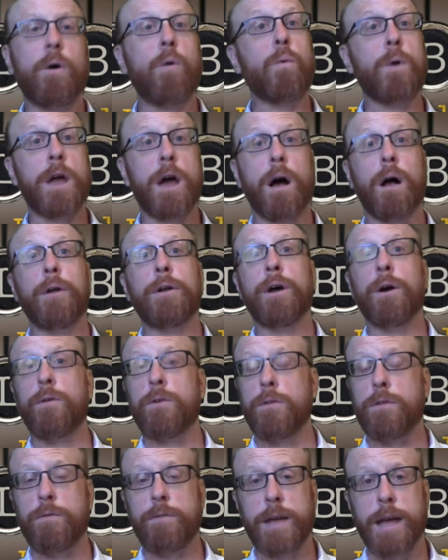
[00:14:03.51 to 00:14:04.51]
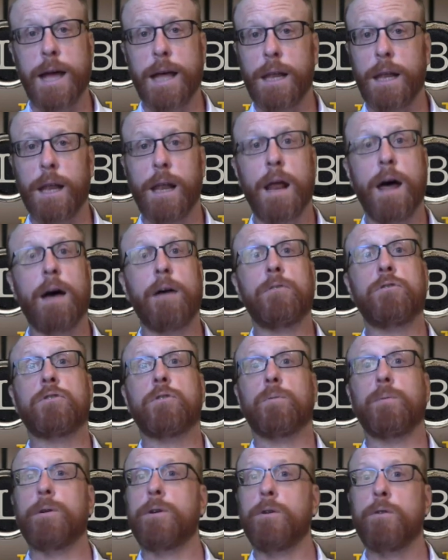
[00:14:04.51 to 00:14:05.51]
we all know that the VA loves
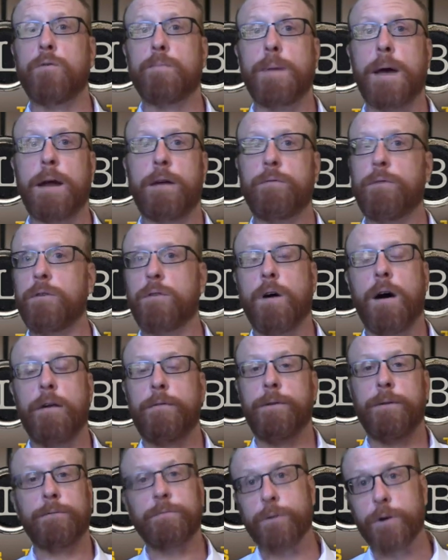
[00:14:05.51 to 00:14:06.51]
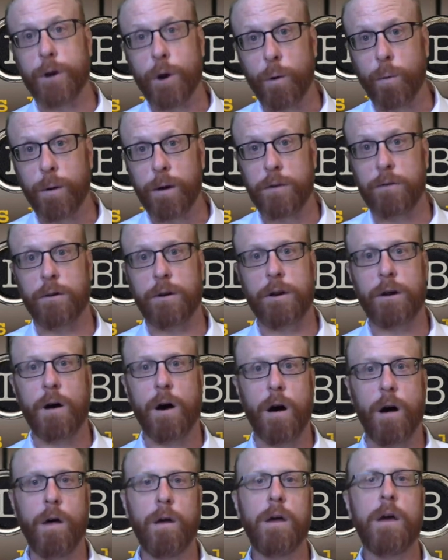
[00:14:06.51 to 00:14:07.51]
to reduce benefits, often for no reason at
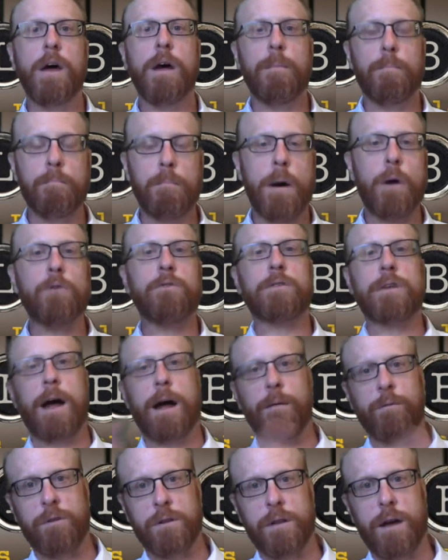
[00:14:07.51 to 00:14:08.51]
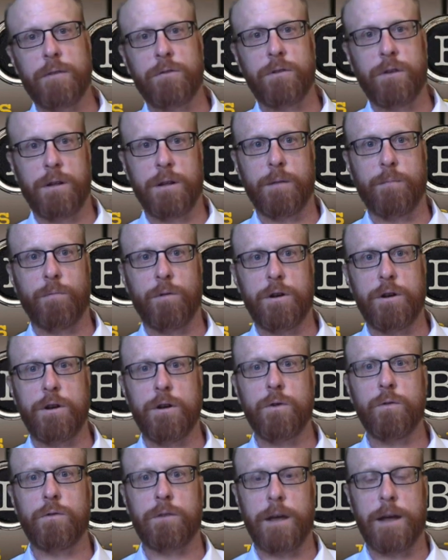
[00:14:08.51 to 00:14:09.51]
all. Most times that I've seen them
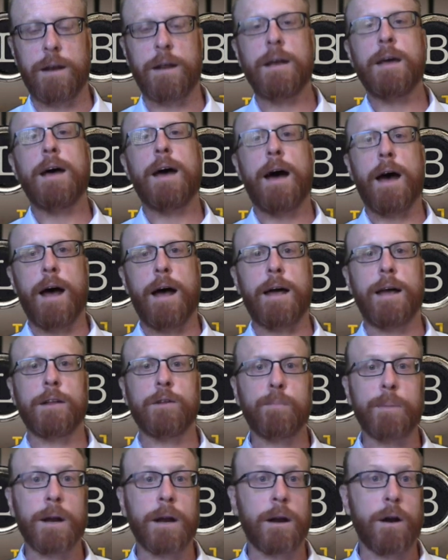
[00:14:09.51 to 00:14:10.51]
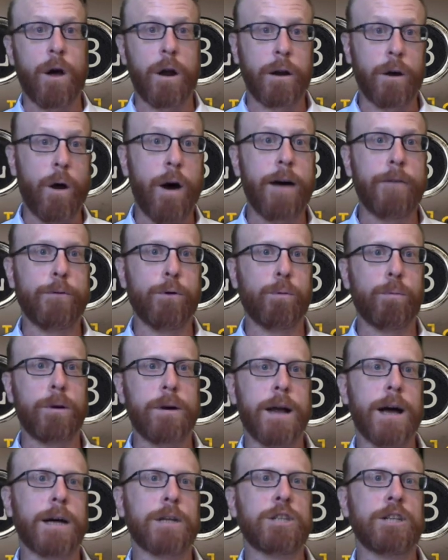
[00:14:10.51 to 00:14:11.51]
reduce it, it's been an unlawful
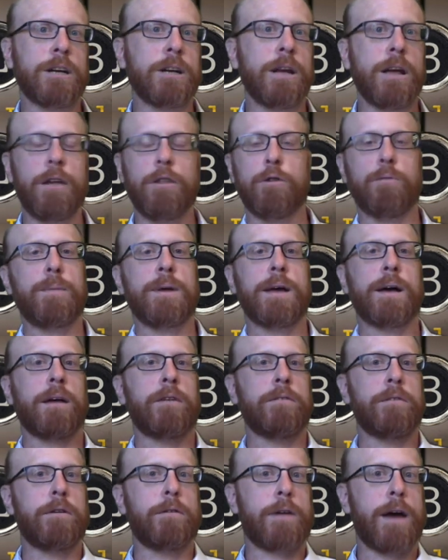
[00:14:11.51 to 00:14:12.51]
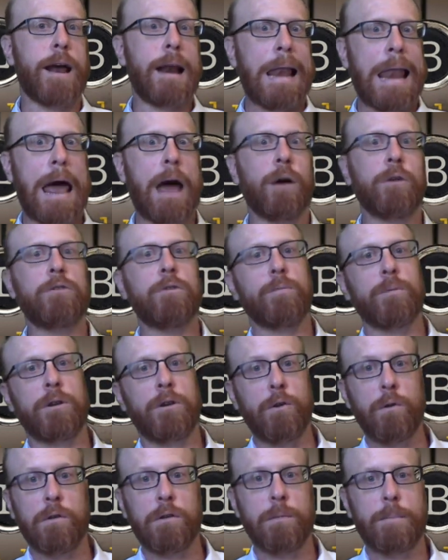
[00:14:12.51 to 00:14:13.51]
reduction, either because they're not allowed to
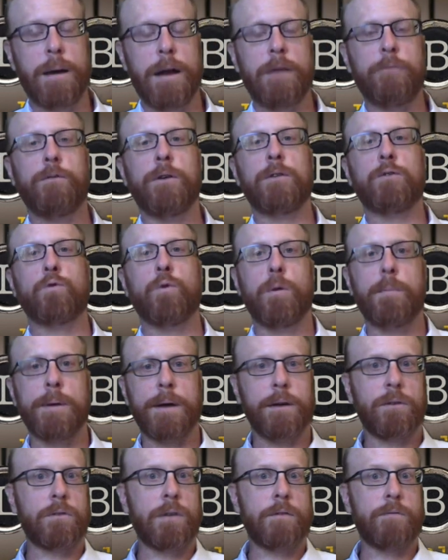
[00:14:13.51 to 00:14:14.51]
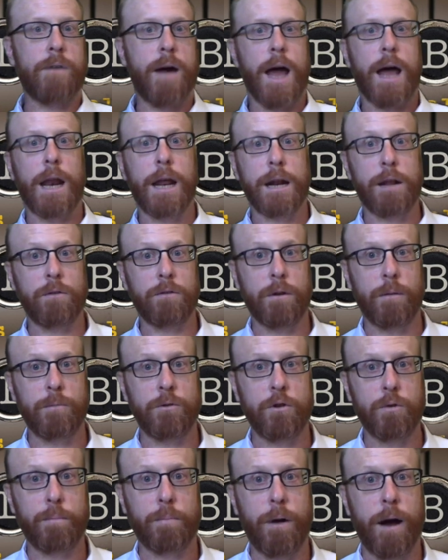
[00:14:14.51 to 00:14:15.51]
reduce the benefits or because they violated some
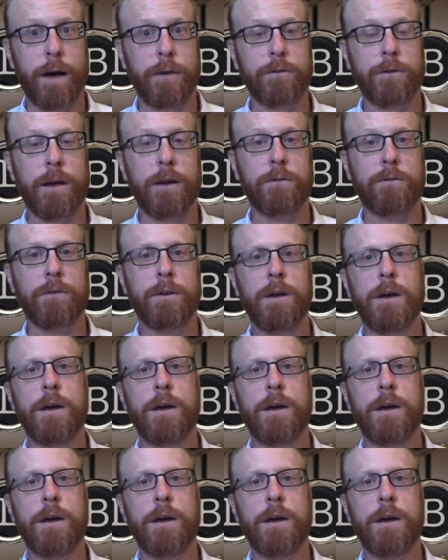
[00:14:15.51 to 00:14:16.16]
due process